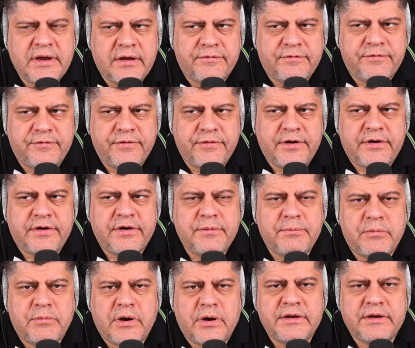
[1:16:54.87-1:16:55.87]
have very
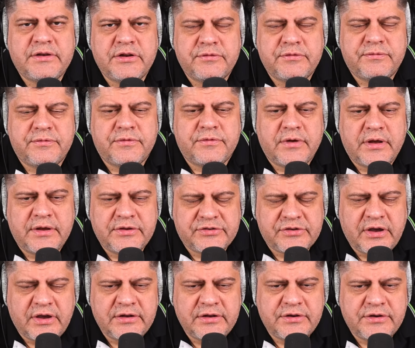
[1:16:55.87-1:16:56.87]
mighty uh,
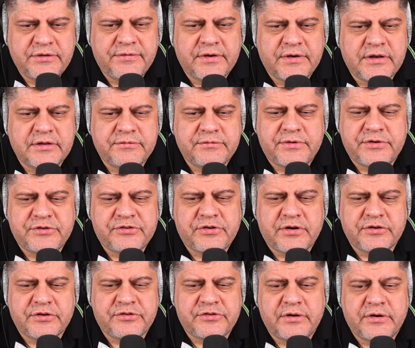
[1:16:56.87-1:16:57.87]
scientific
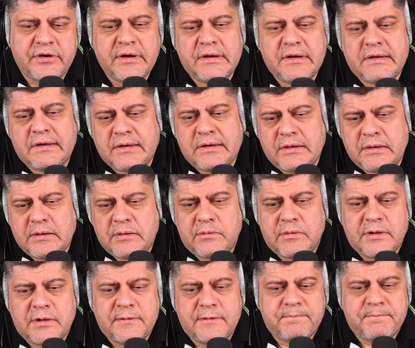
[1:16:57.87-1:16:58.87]
infrastructure.
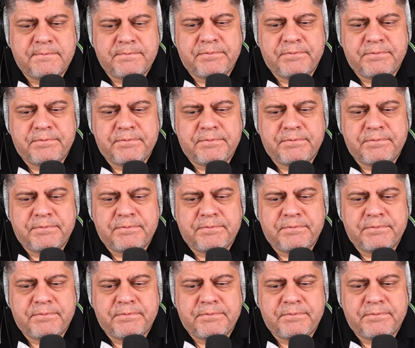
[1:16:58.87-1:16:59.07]
Well,